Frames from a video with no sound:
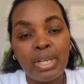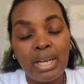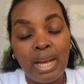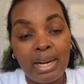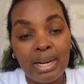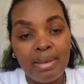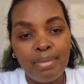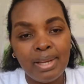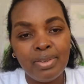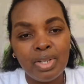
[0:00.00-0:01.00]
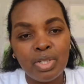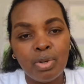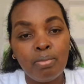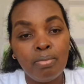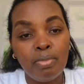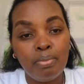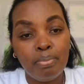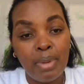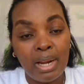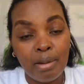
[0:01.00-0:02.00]
Canada immigration
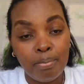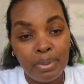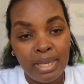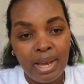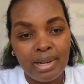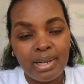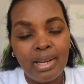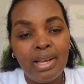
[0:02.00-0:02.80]
and a P R.